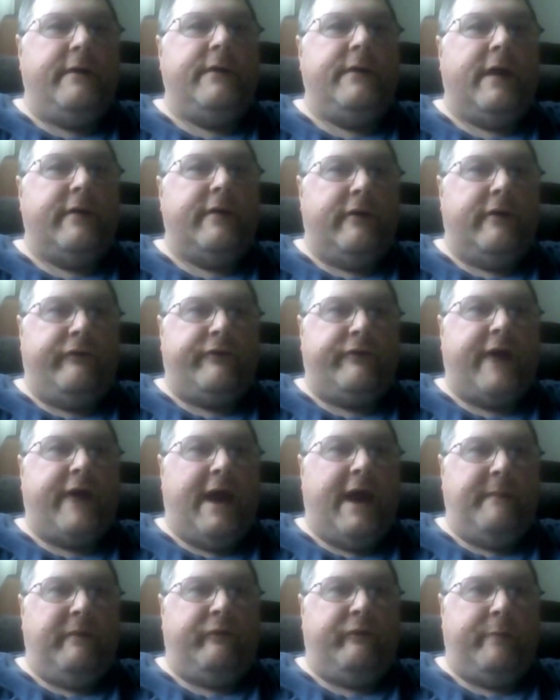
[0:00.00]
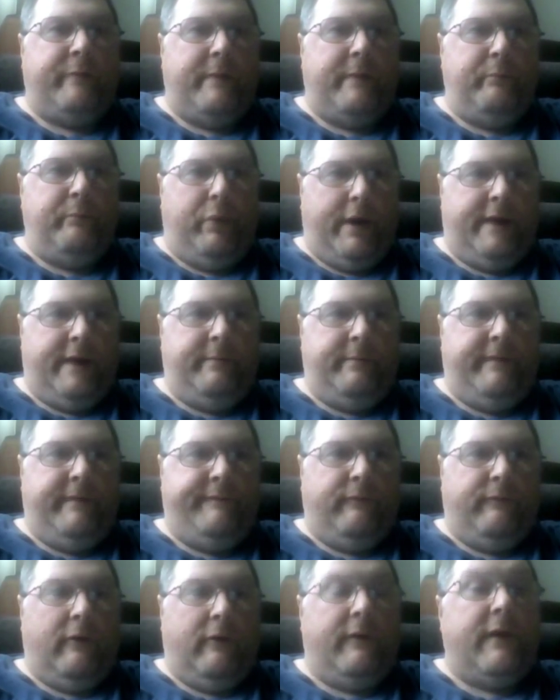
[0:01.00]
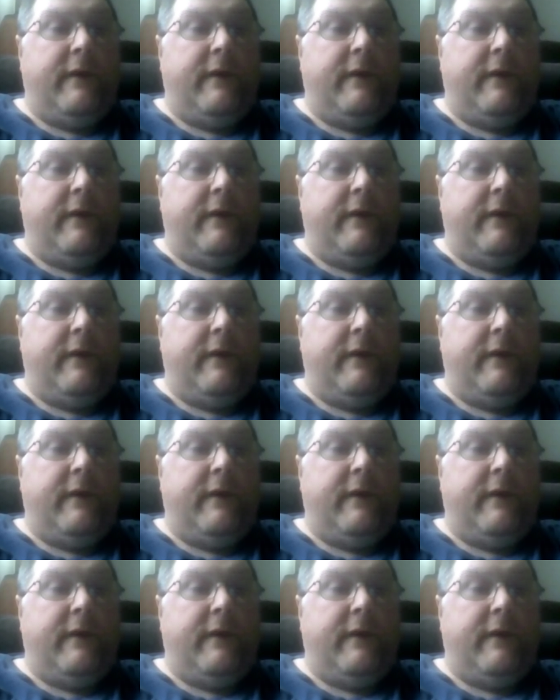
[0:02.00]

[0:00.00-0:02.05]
that this game has been played before,